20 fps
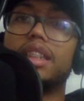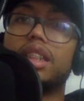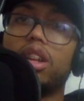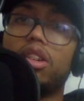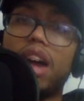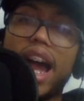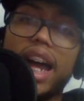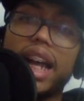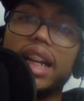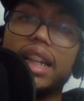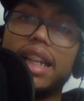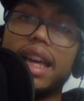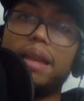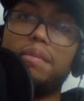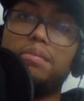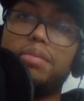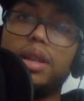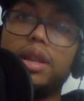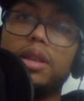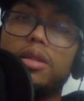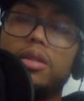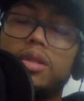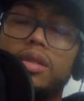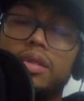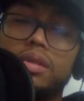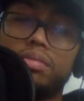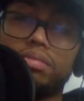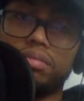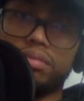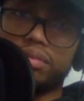Kraken debut.
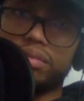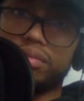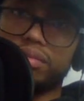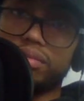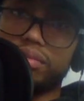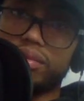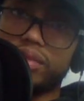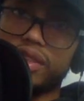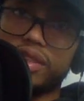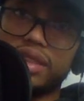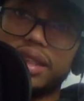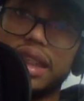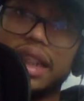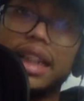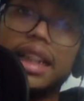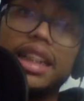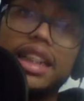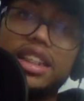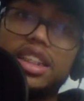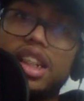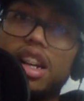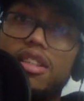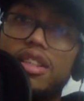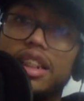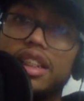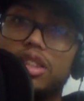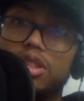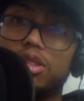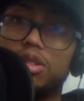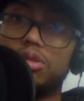And he's
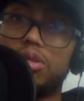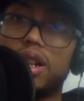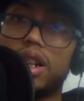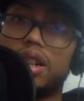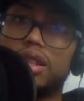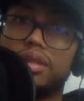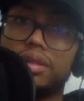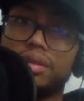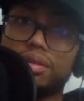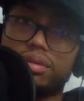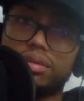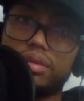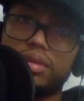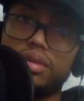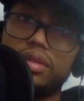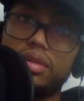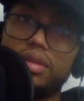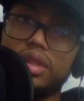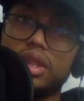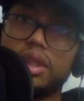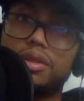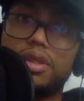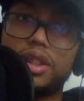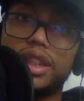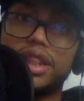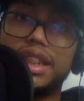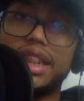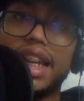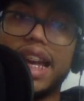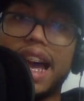already doing well
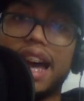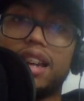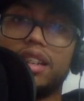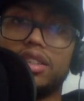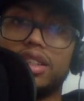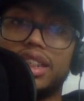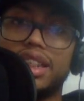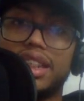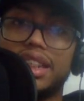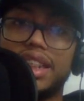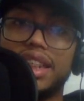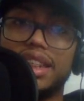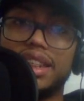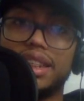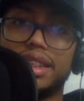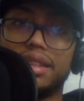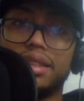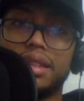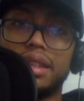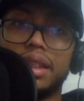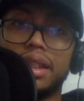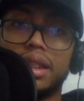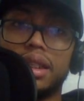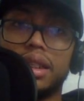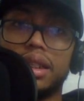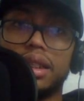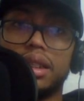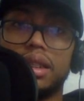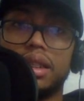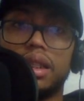for Seattle this season.
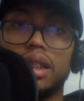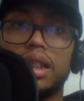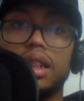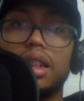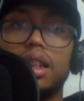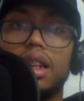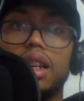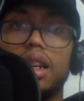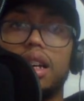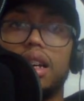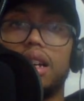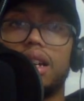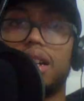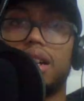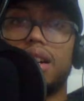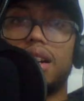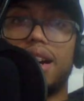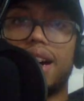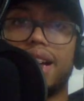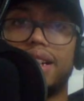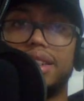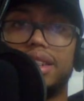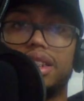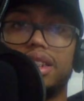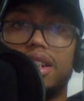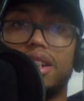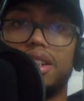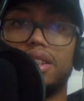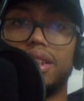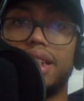All right,
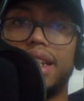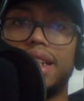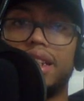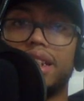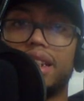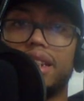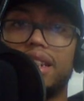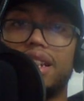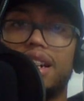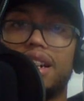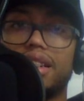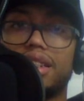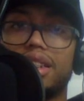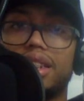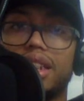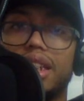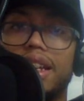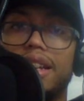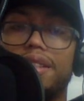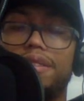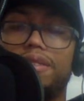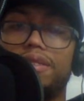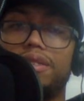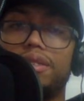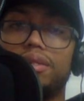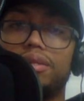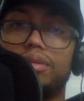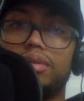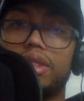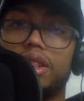so in the Canucks, if
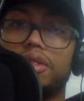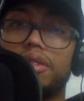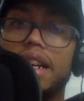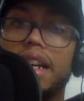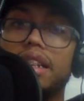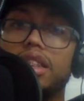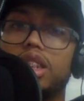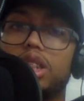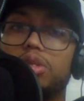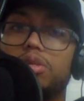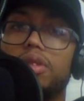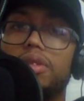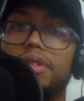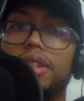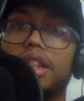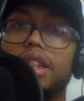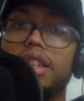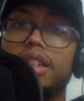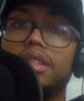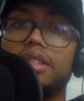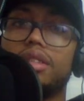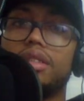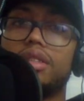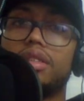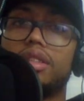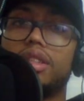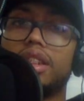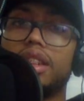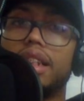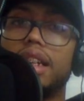the Rangers were willing
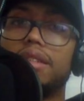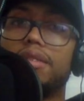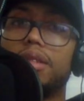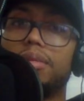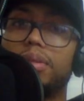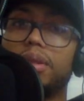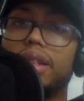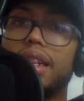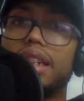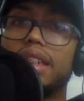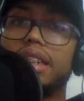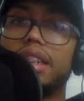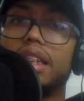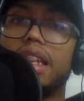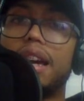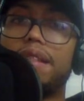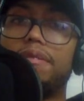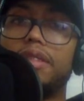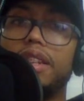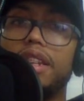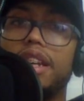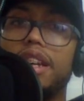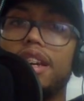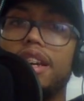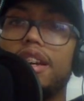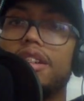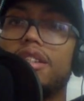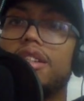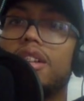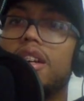to give up Alexi
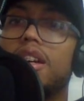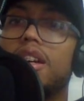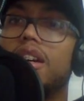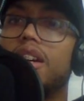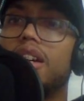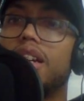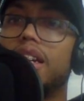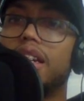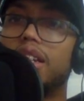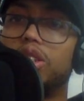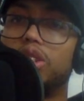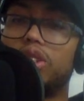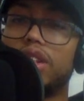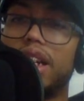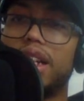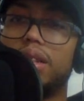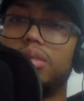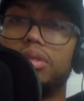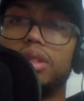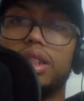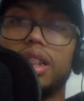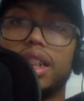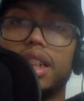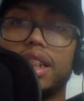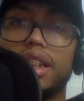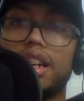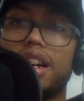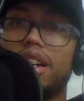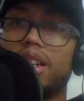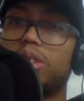Lafreniere and trade him to the
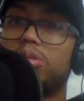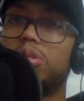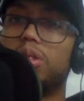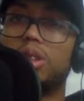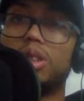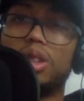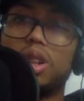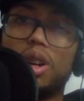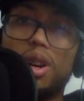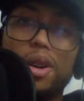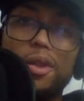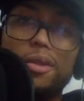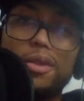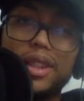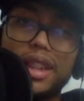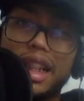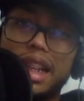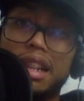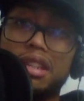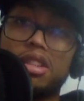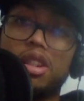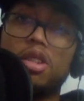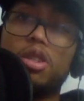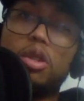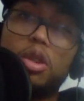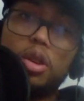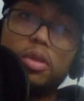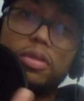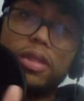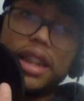Canucks, which hopefully they don't.
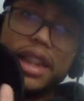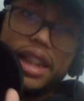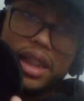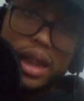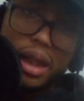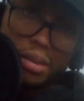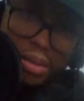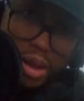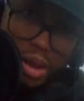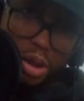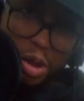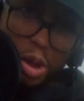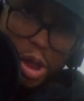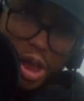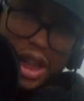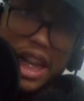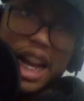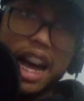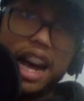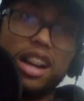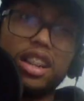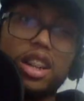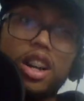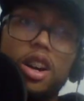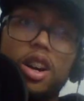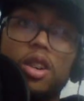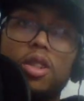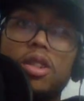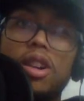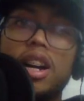Hopefully he comes to
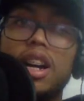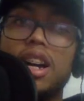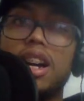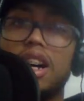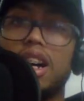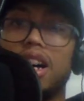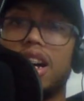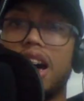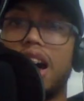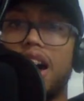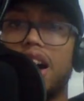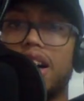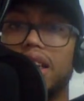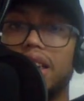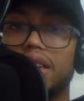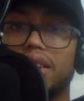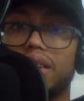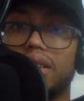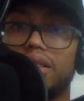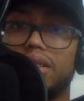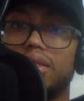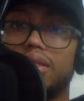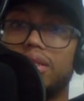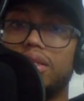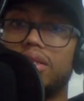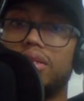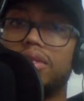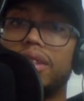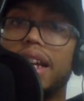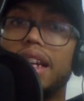Chicago. The
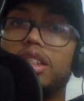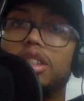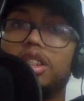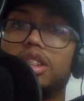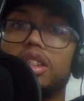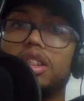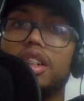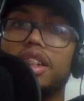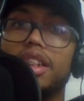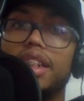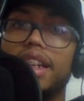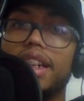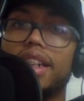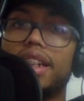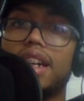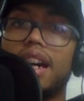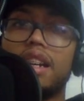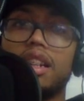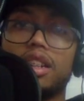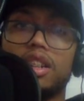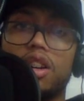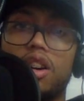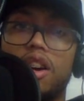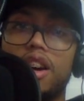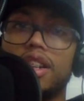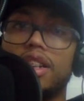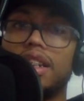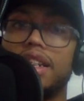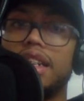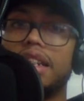Rangers could get Connor
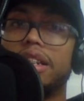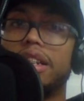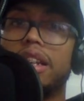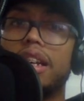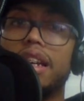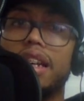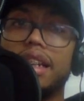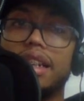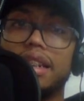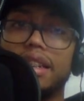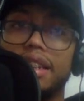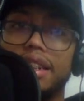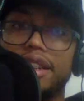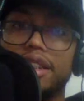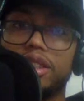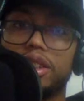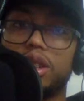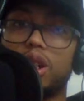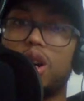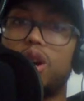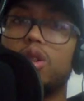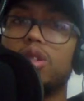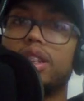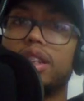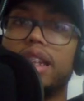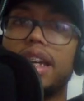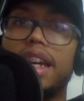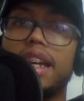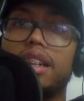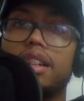Garland, Niels
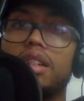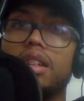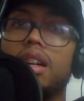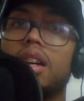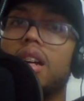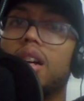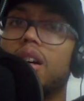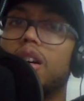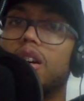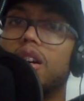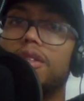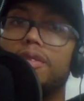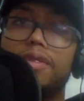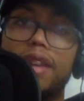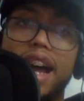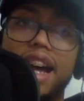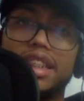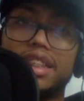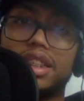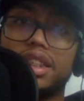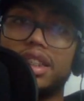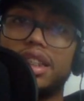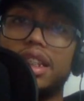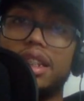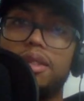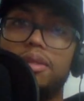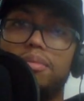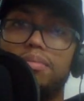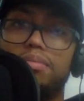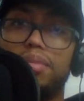Höglander, or
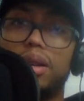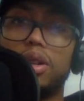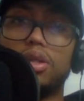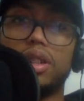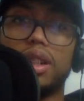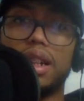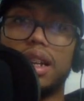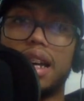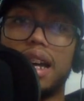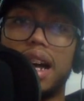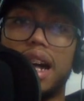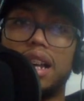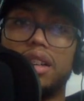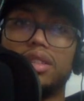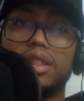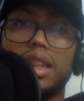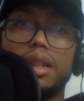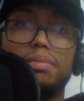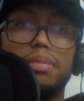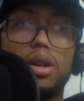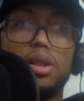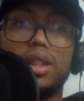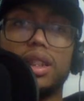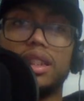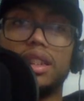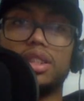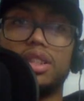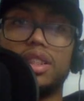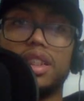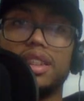Vasily Polk. I don't think Polkin
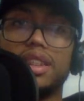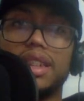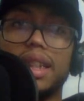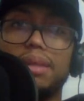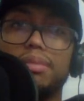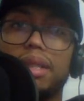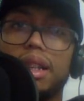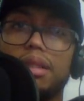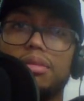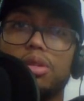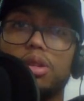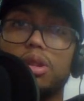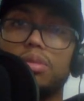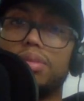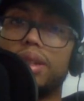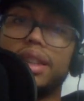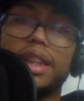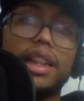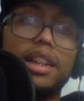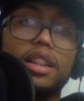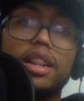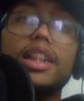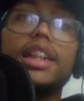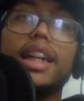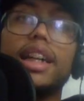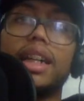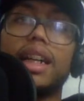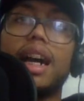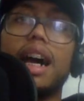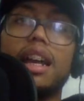is on the team anymore, but they could
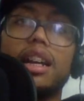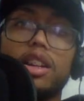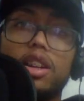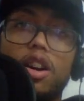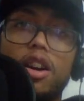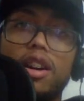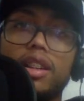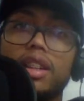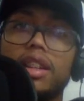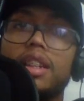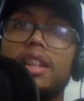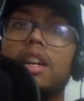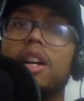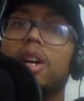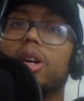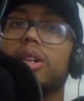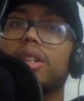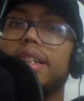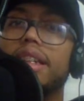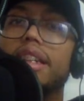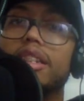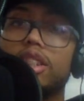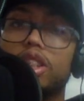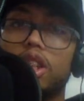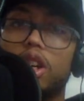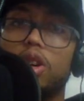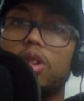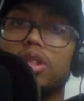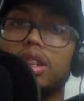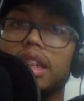get Connor Garland or
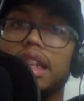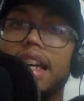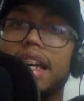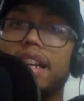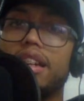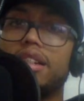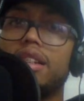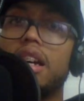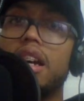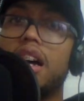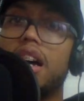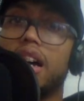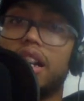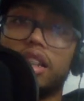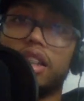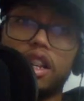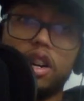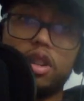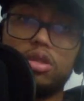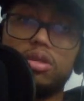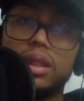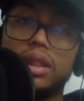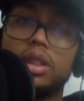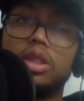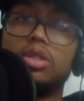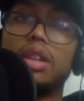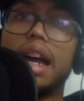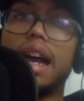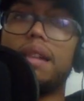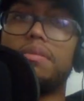Niels Höglander along with a
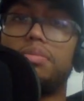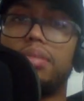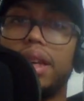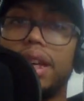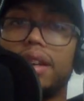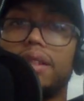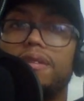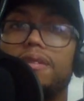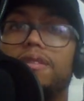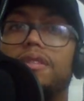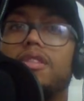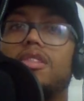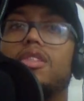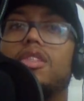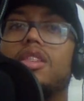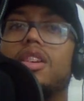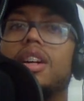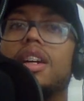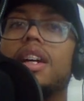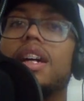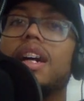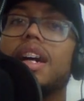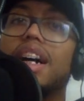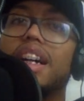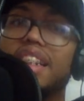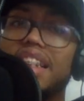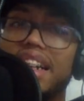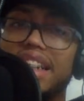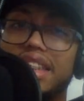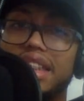draft pick for
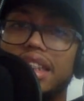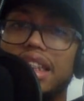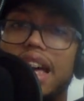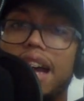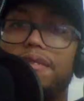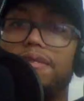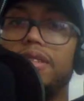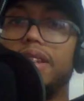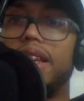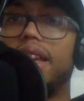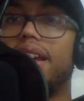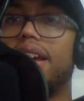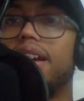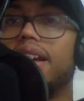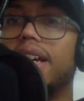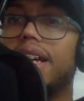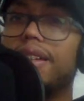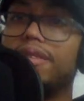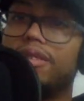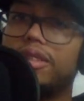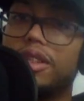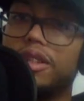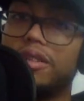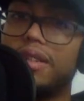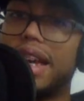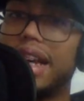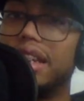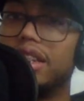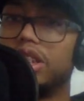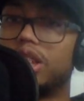Alexi Lafreniere if the
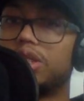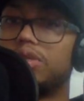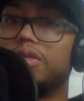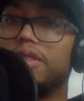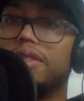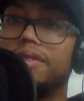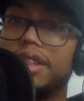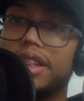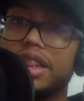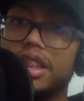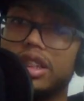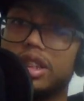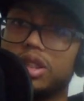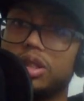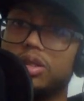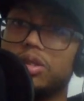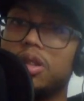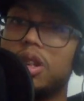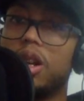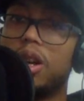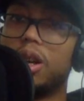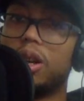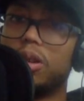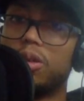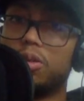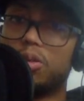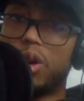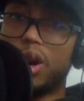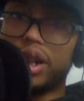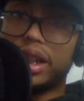Rangers were willing to
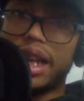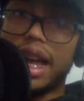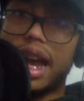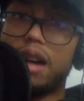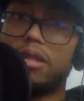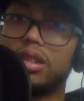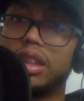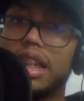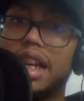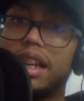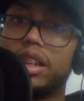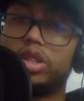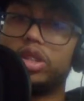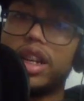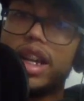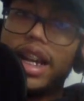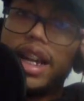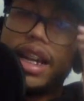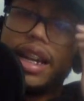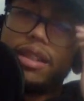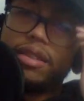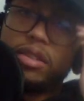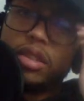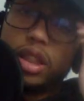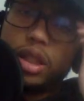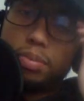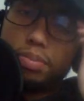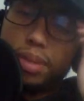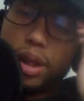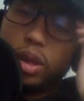work out with that trade and
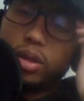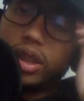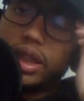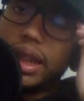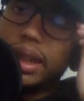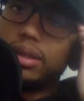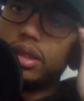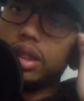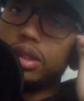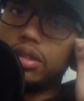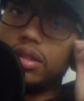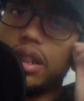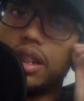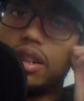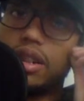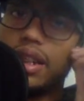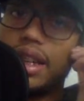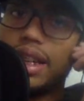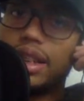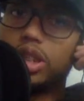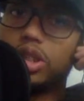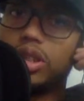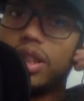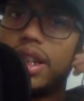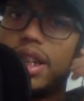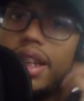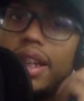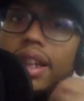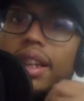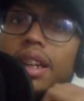the both teams agree on that
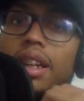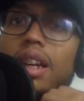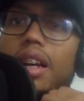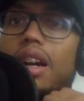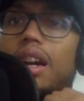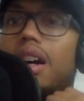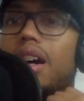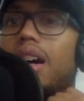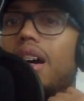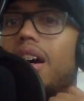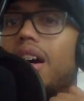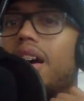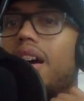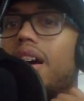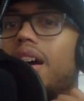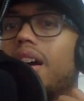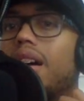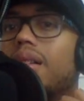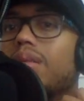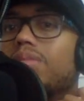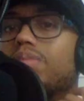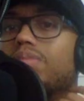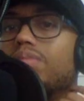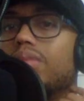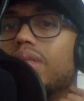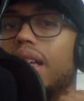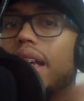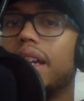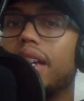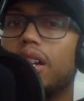trade.
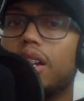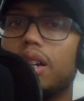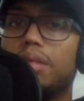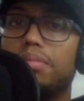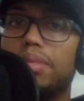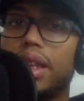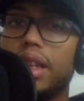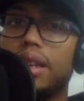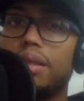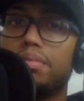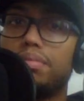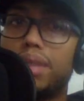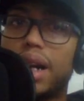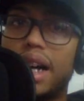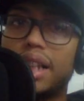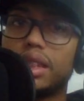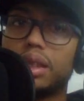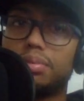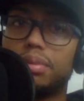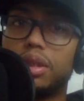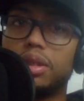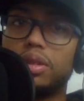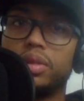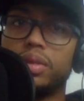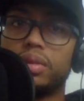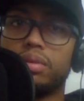It could be possible.